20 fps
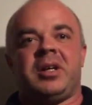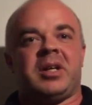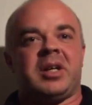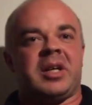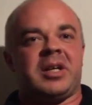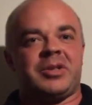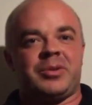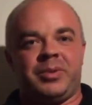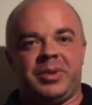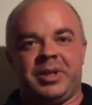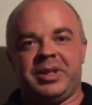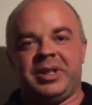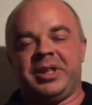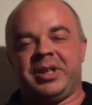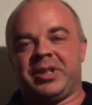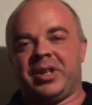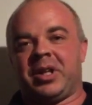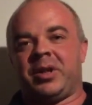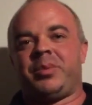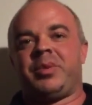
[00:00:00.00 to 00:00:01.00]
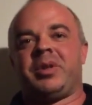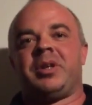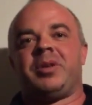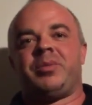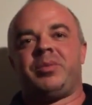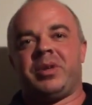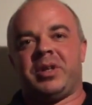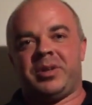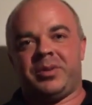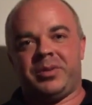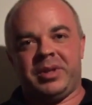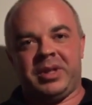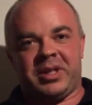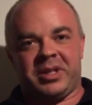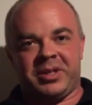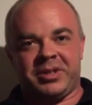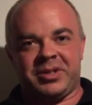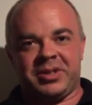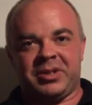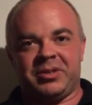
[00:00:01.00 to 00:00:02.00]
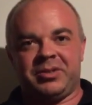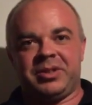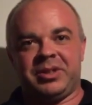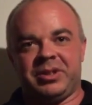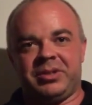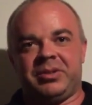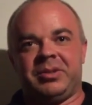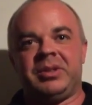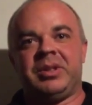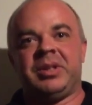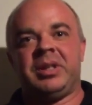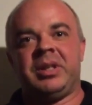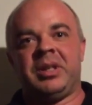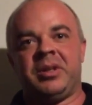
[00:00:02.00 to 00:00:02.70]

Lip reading: Yes, we clean carpet, but we also do